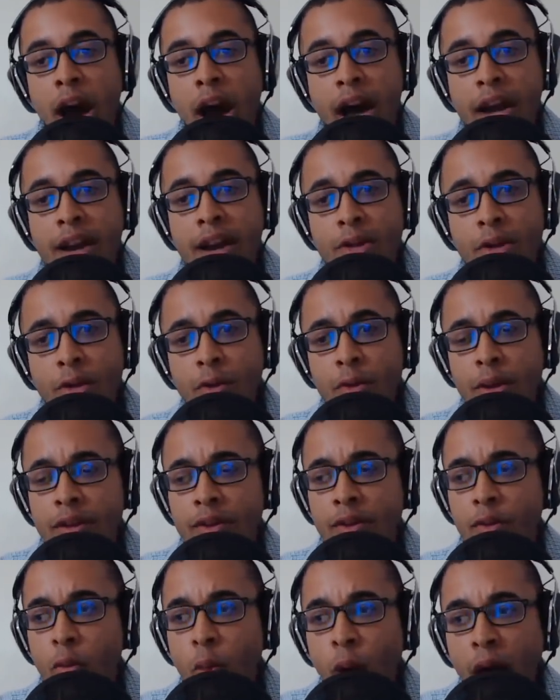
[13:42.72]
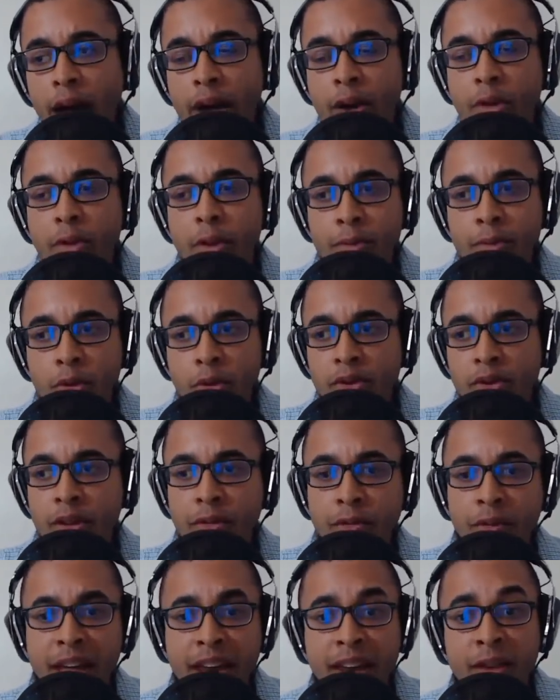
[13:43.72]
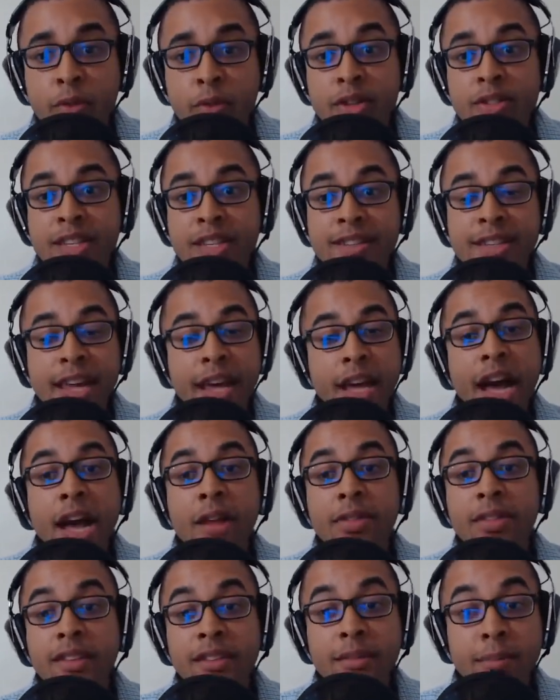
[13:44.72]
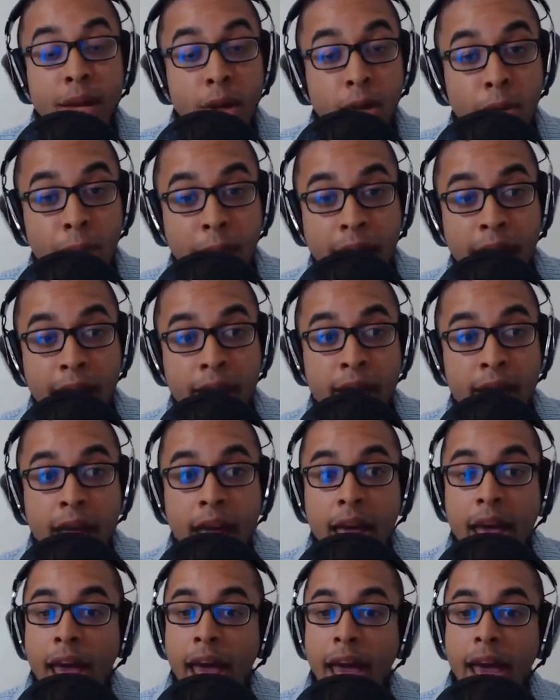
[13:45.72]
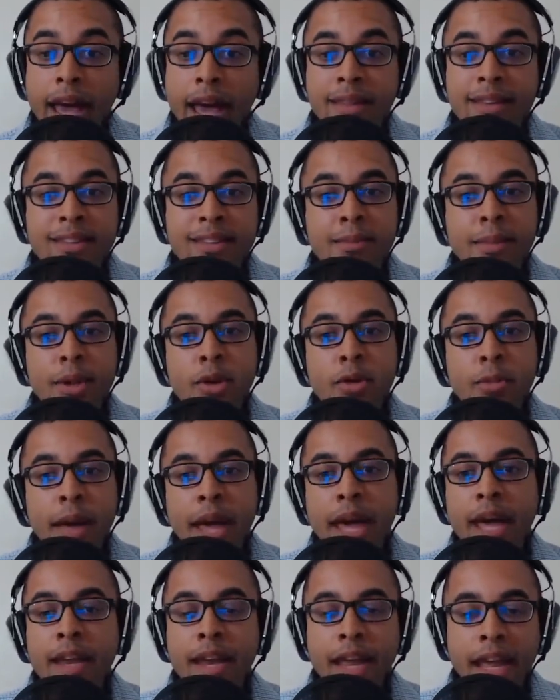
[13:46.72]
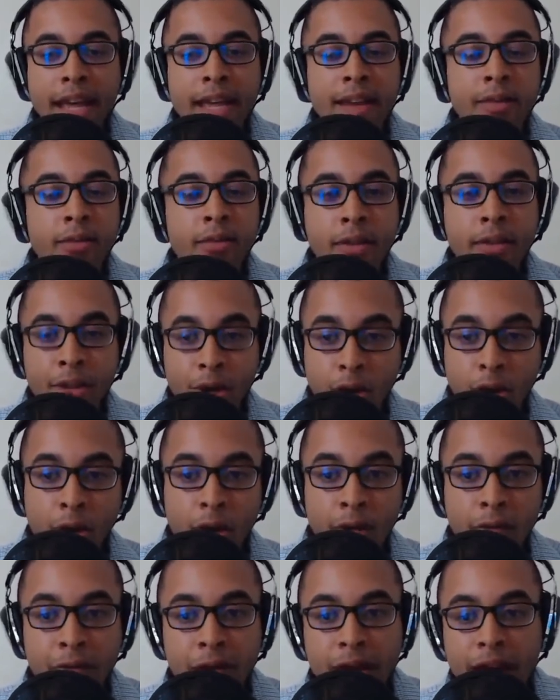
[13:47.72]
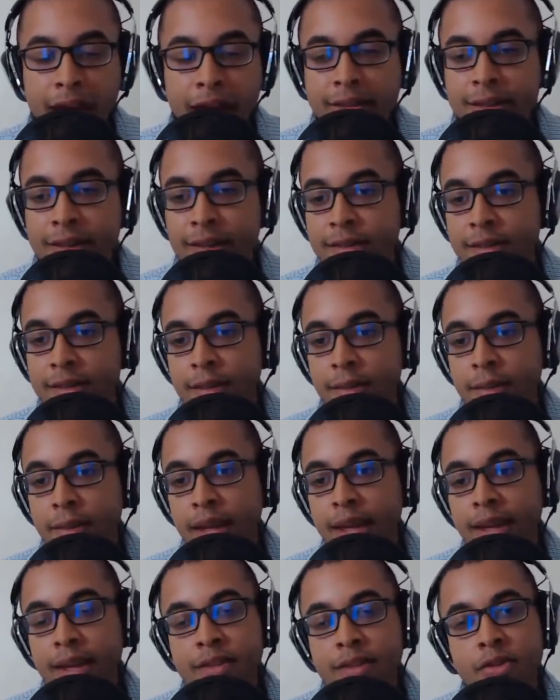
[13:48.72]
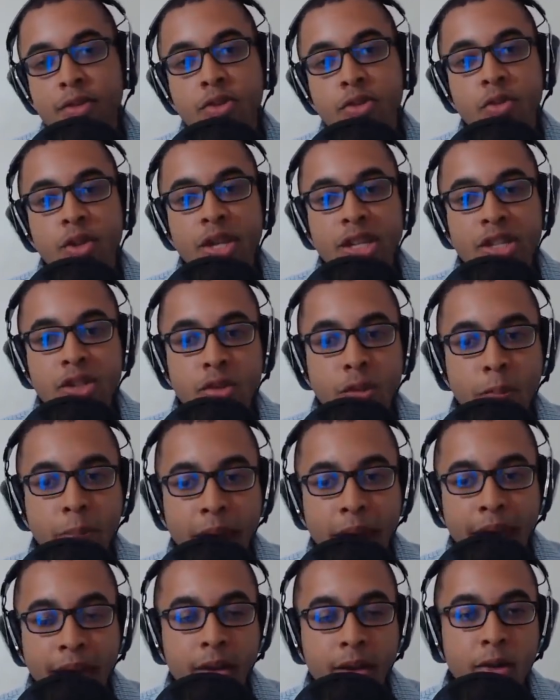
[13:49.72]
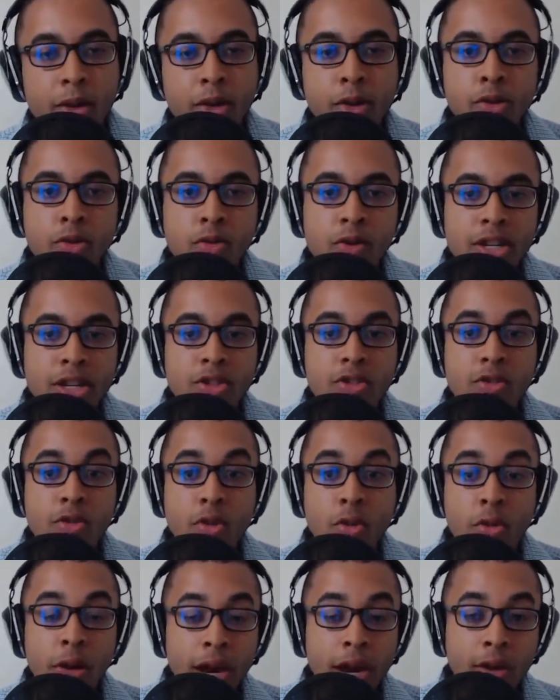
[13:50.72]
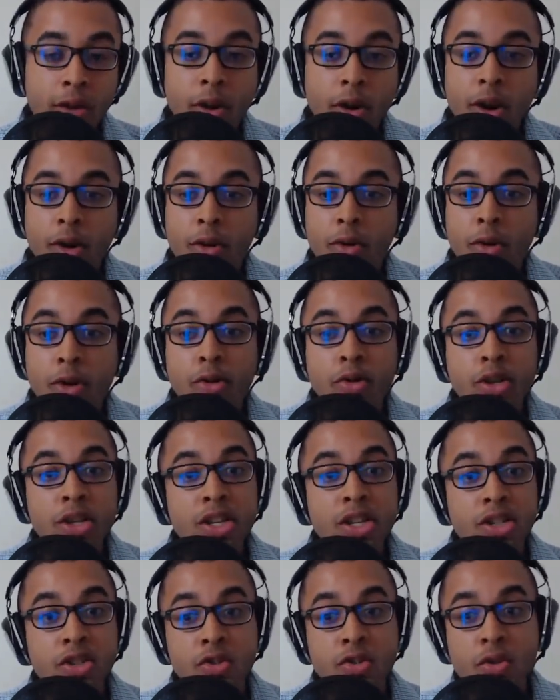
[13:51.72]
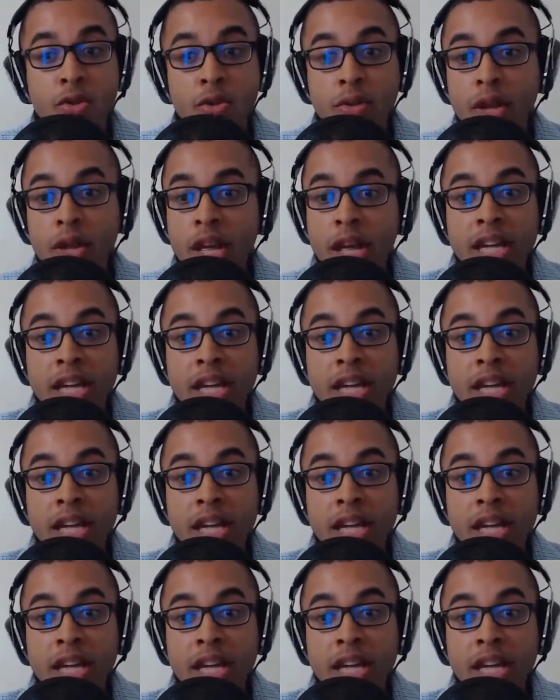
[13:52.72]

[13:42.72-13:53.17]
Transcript: Another reason why crypto was invented was to take out this middleman. And this middleman in the current fiat system is your traditional bank or your traditional credit card or your traditional